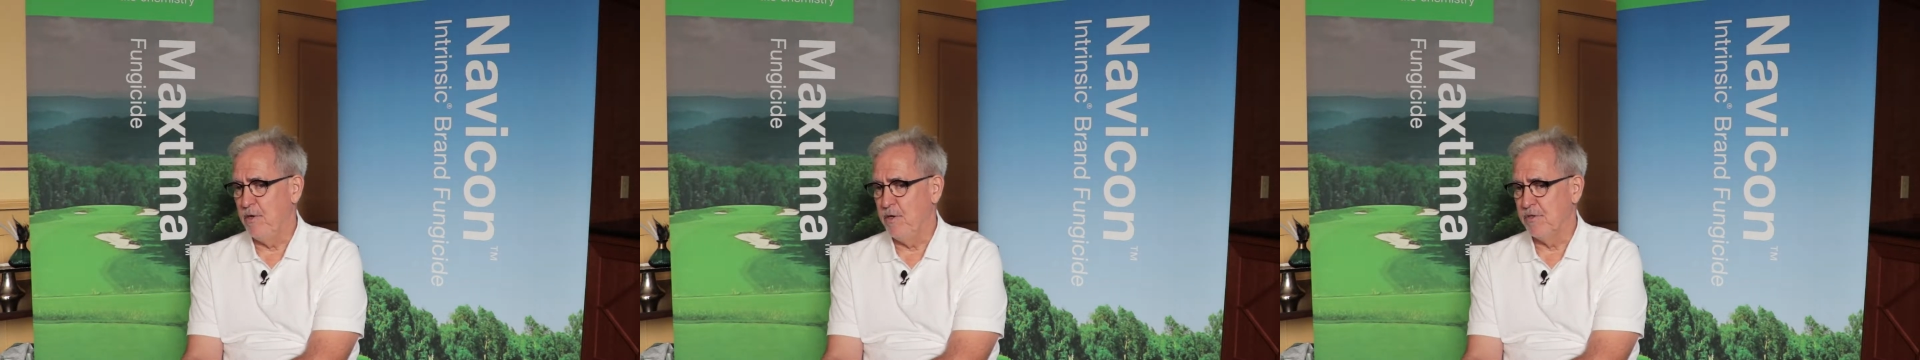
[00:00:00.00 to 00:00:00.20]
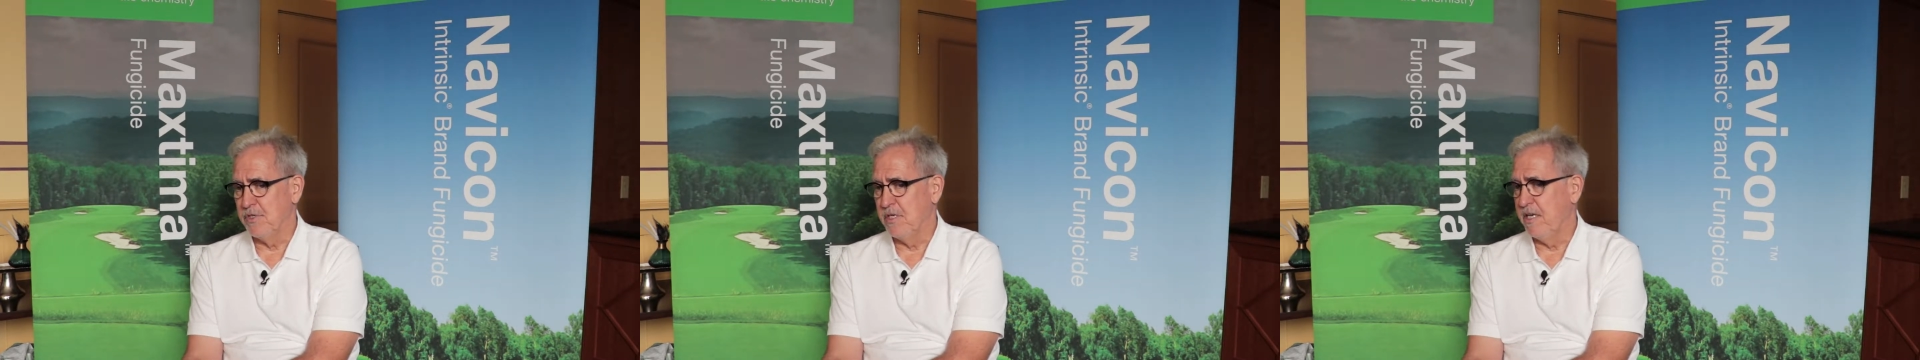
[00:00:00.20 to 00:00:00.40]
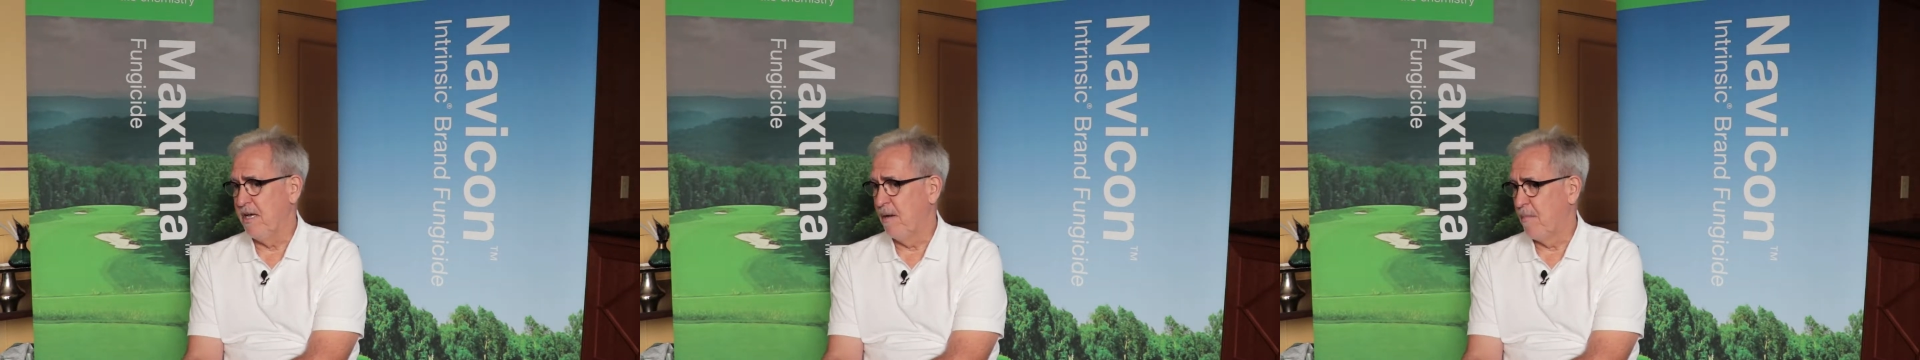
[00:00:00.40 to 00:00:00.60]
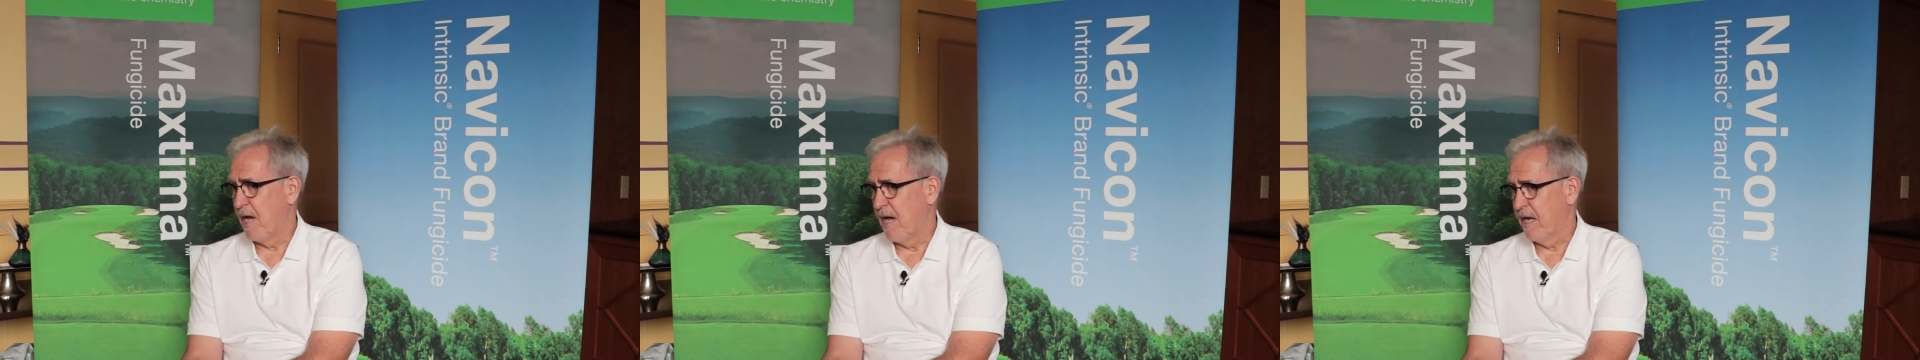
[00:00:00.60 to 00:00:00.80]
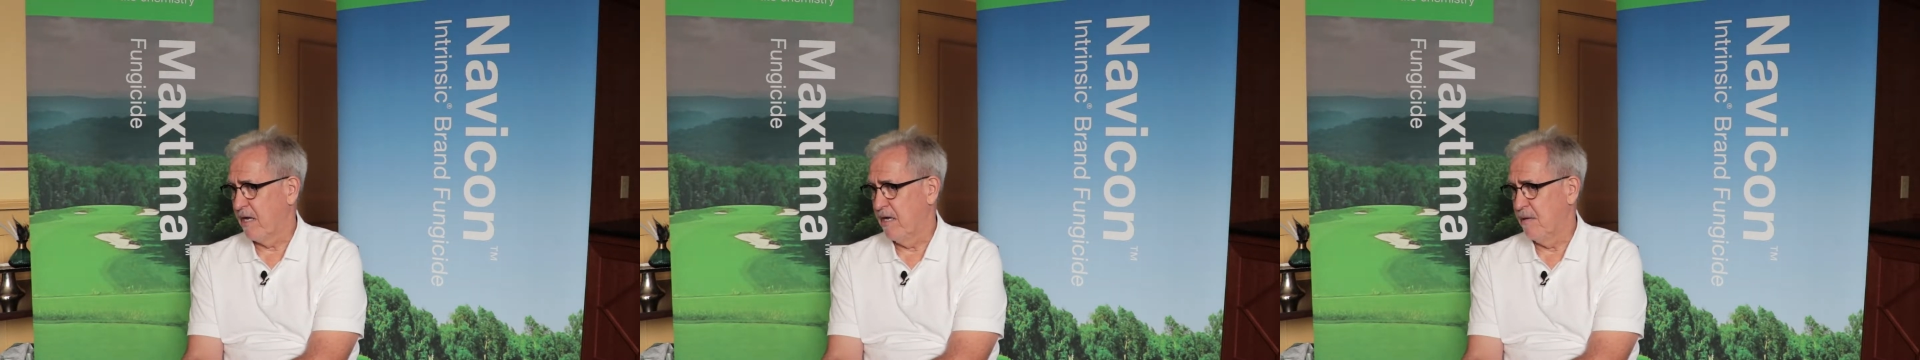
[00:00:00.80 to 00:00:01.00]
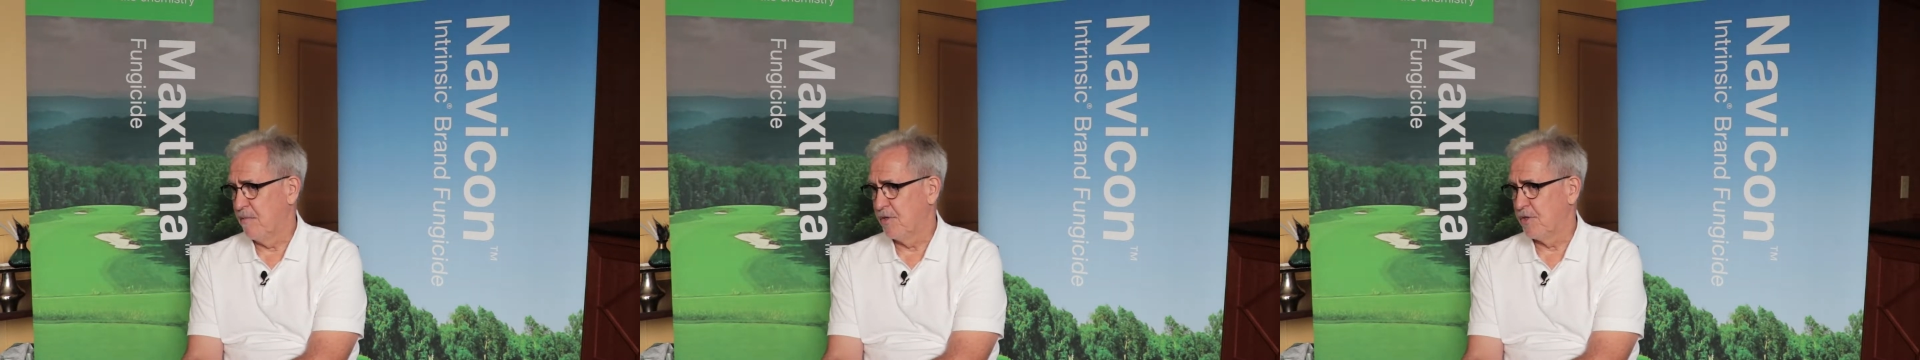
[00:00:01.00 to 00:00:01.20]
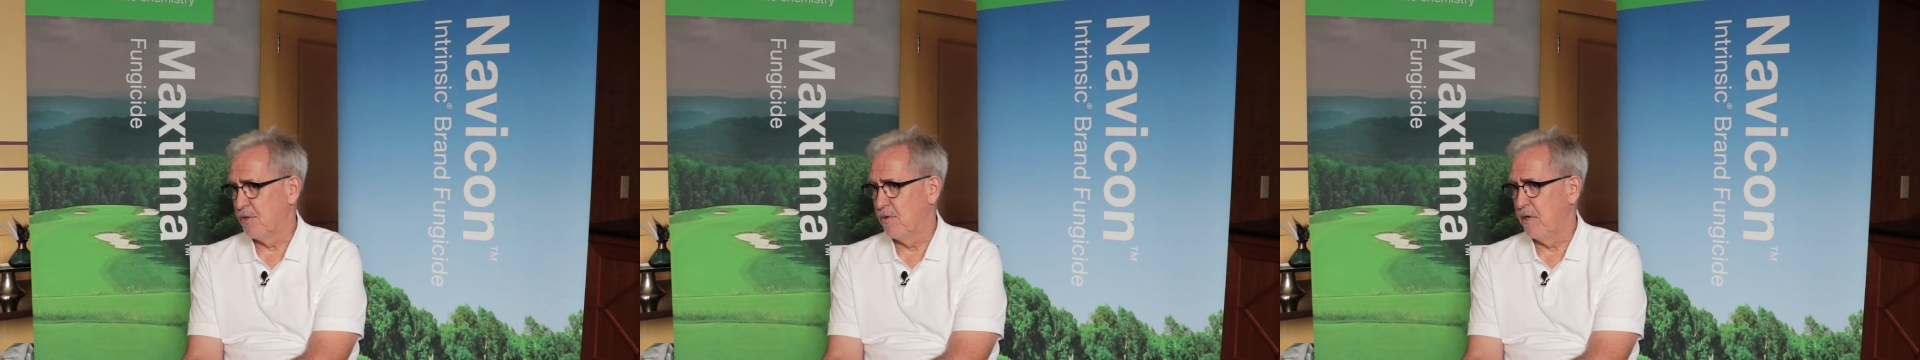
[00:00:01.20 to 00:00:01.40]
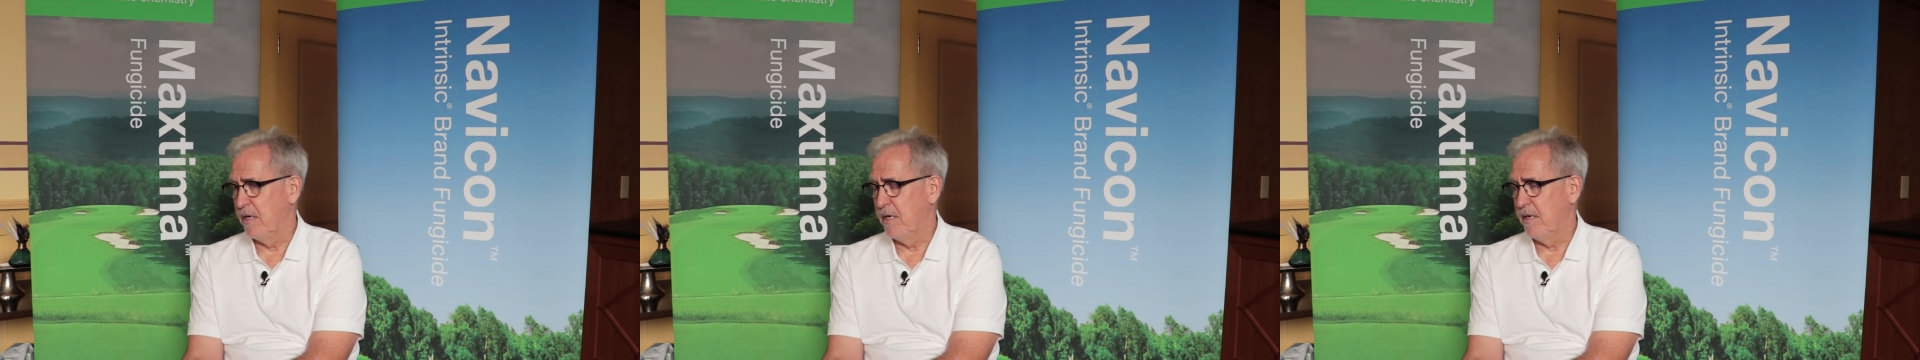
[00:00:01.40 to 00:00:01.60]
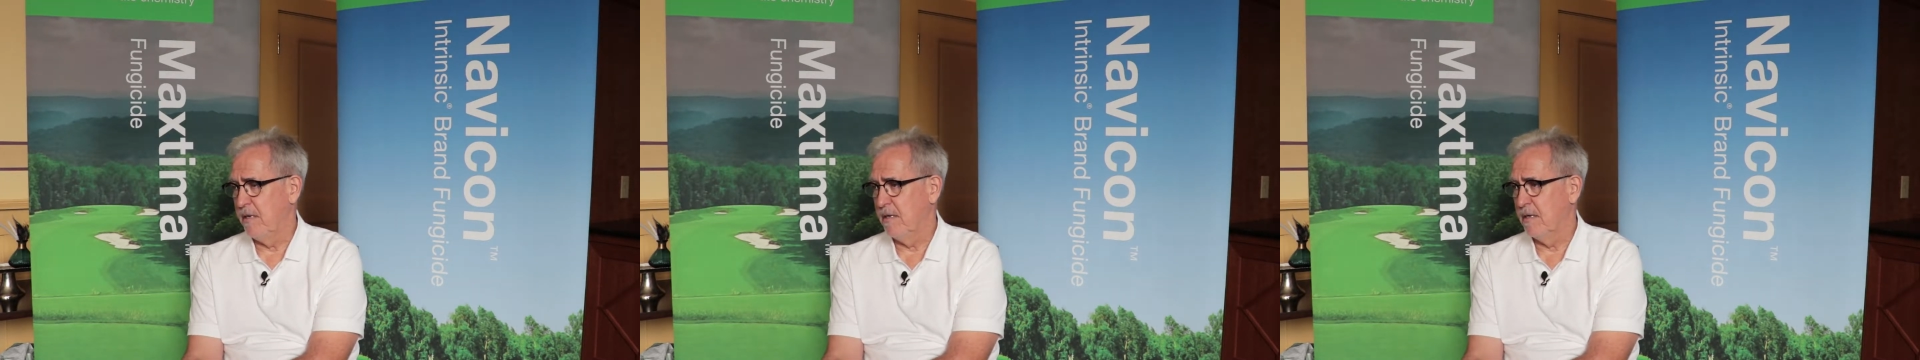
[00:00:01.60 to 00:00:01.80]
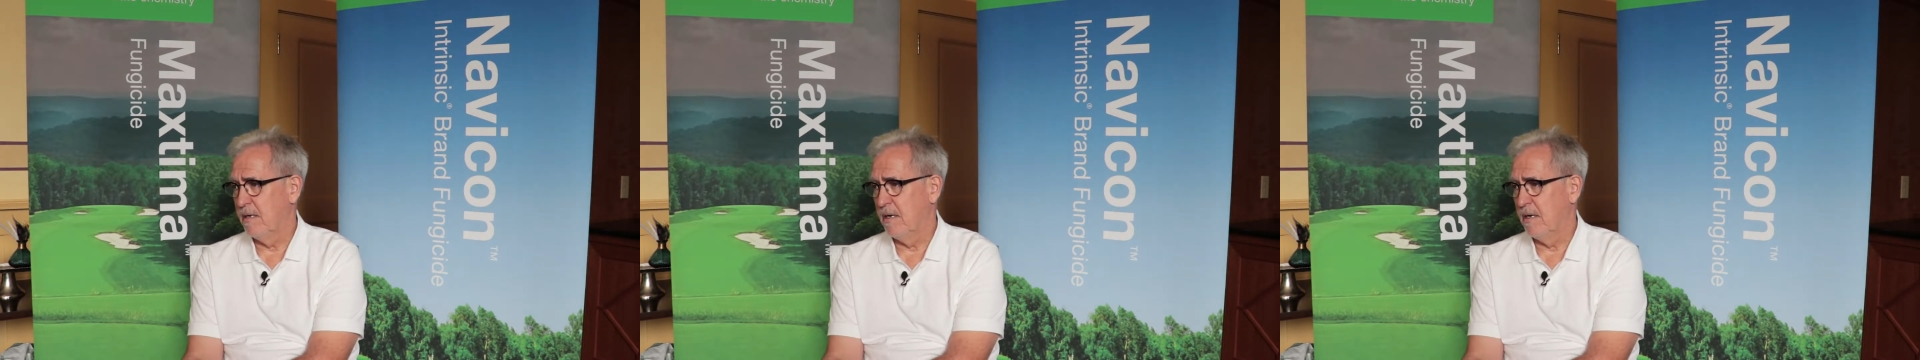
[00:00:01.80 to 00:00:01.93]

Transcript: used DMI chemistry.